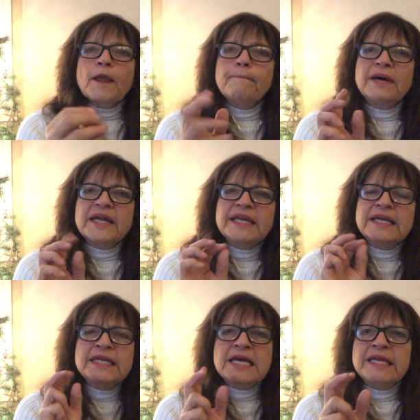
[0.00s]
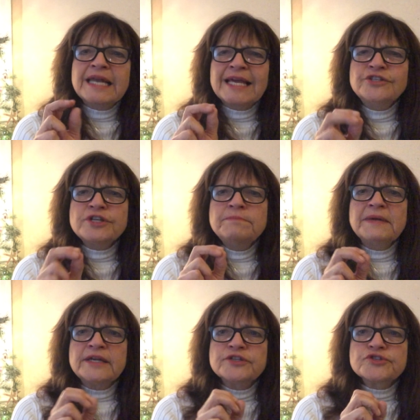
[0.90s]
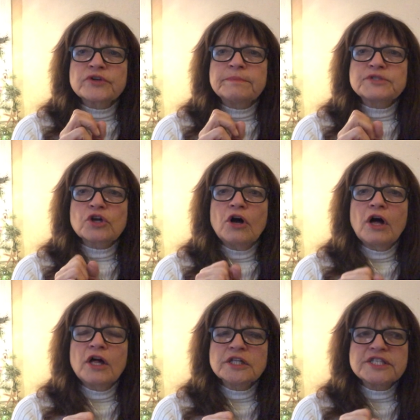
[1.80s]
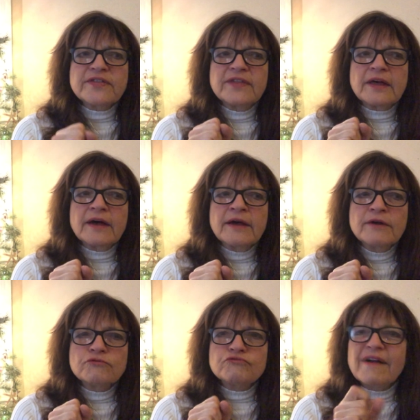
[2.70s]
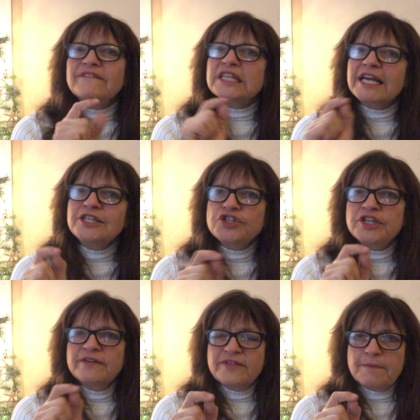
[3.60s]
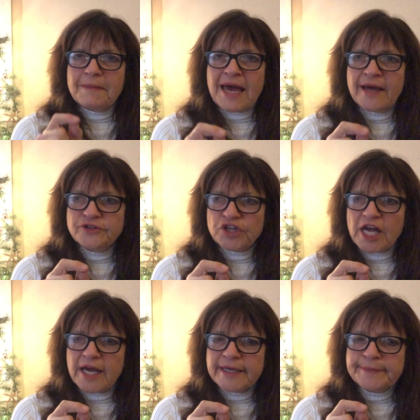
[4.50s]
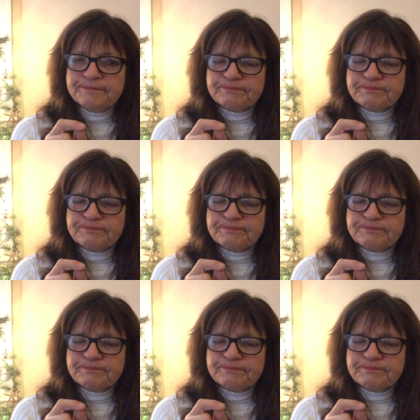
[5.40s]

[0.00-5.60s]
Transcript: But in an ancient manuscript called the Revelation of the Magi,